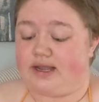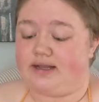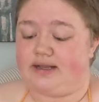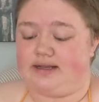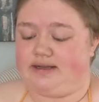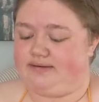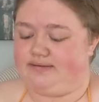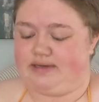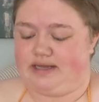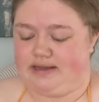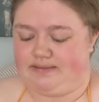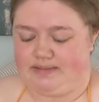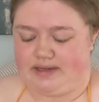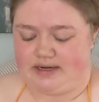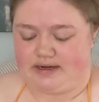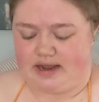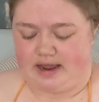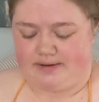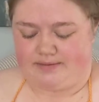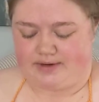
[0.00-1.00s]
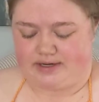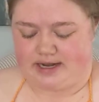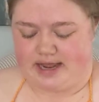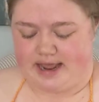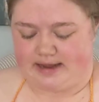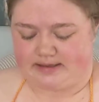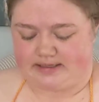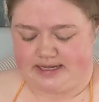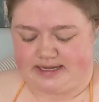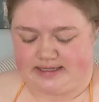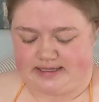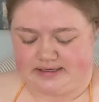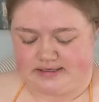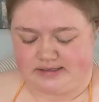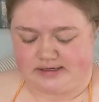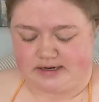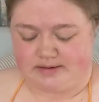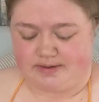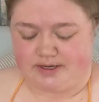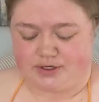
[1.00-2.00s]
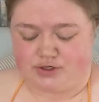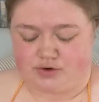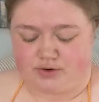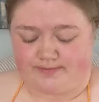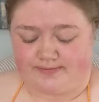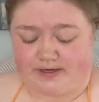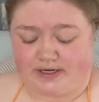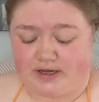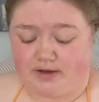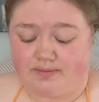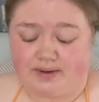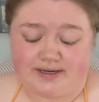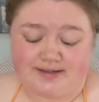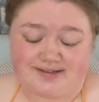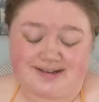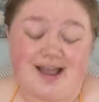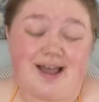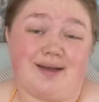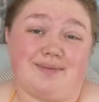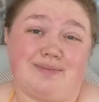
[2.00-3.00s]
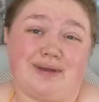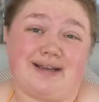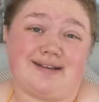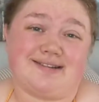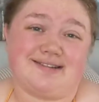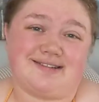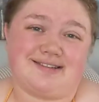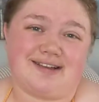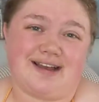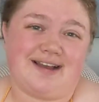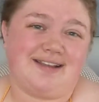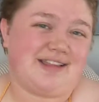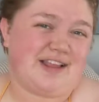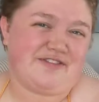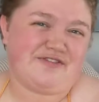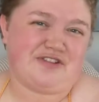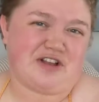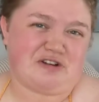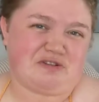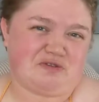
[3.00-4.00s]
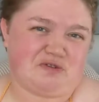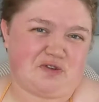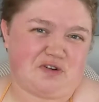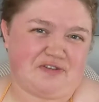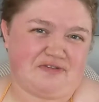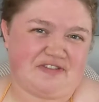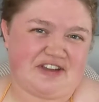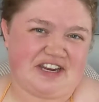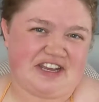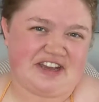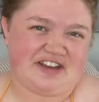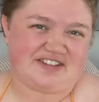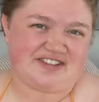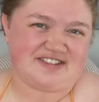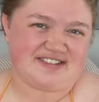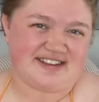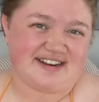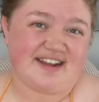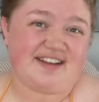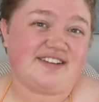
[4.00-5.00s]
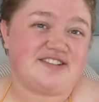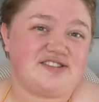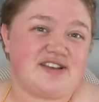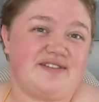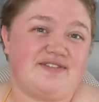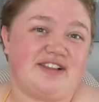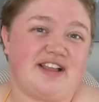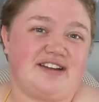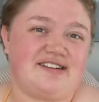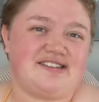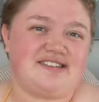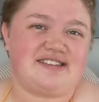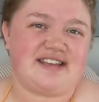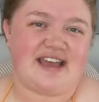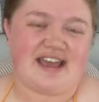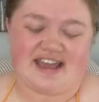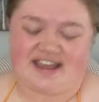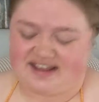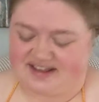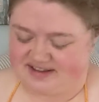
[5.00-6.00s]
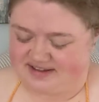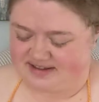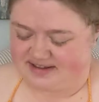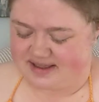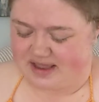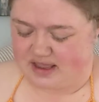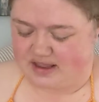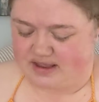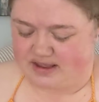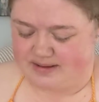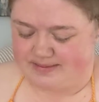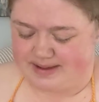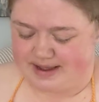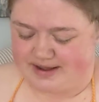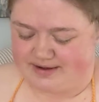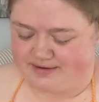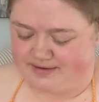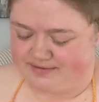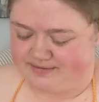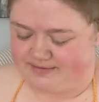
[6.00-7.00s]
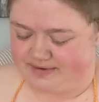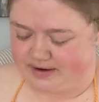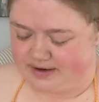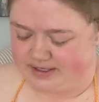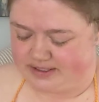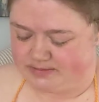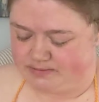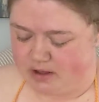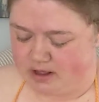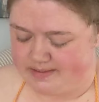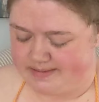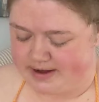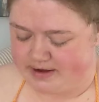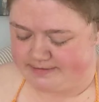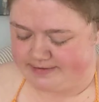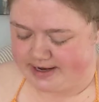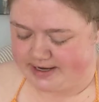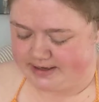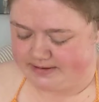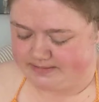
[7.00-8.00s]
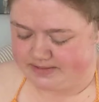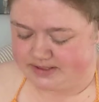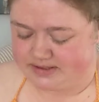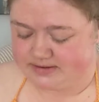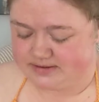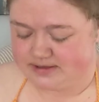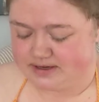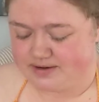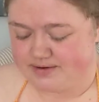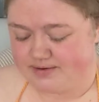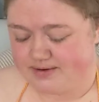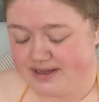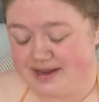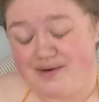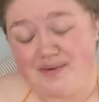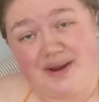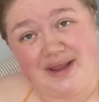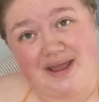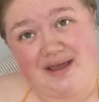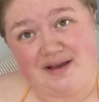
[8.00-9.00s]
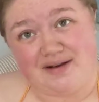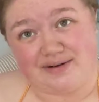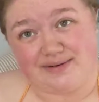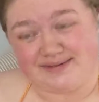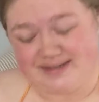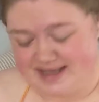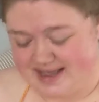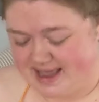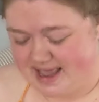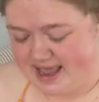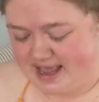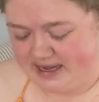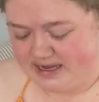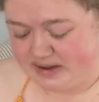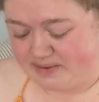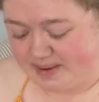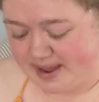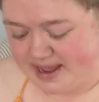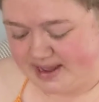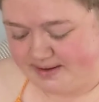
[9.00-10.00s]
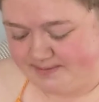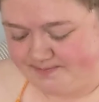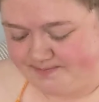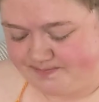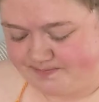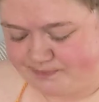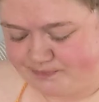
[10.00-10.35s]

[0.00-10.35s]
I mean, I would act like this is going to be a short video, but it's not, because I love long form videos and I also have a lot to say about a very small amount of items. So here we go. Anyway.